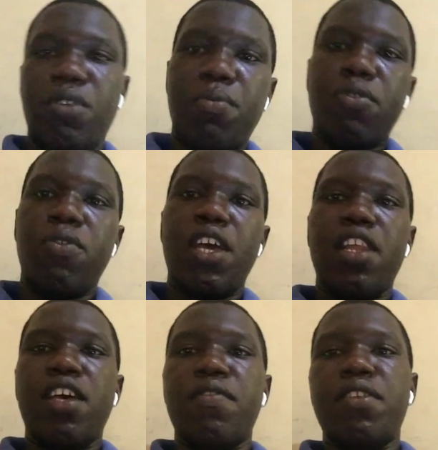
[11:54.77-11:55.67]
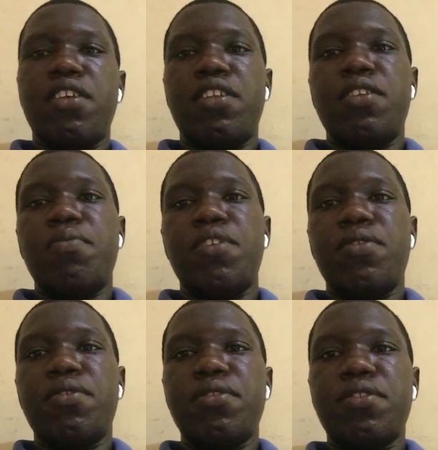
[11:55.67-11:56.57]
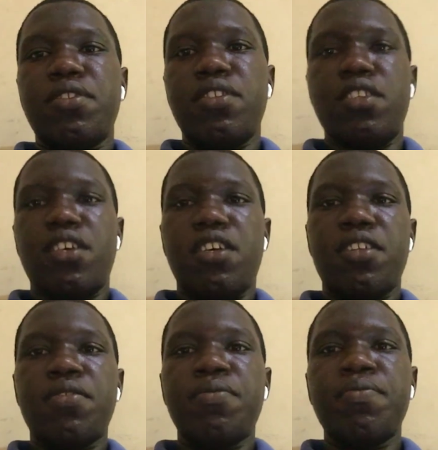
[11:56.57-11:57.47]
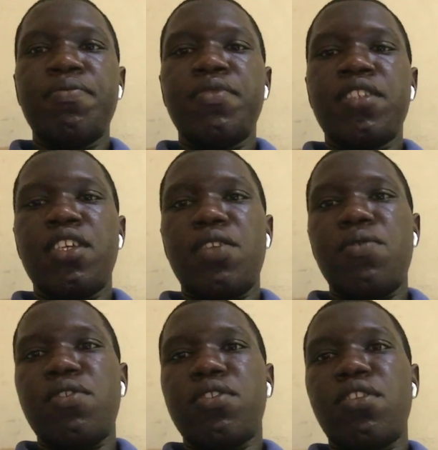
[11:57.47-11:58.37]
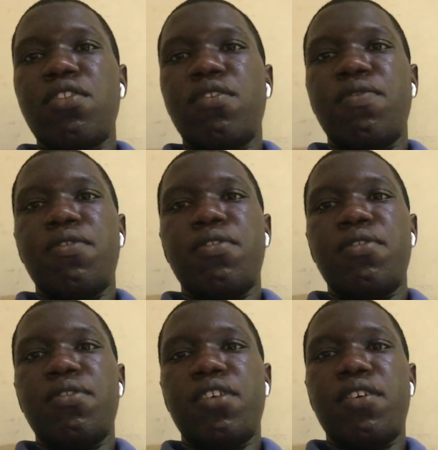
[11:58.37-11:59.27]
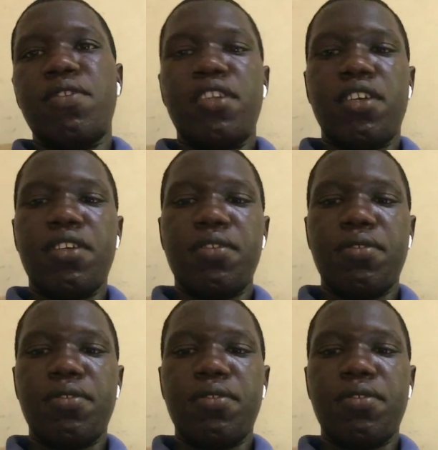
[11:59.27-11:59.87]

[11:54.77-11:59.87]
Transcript: were laughing at him, you know. Yeah, it was a lot of fun though out there, you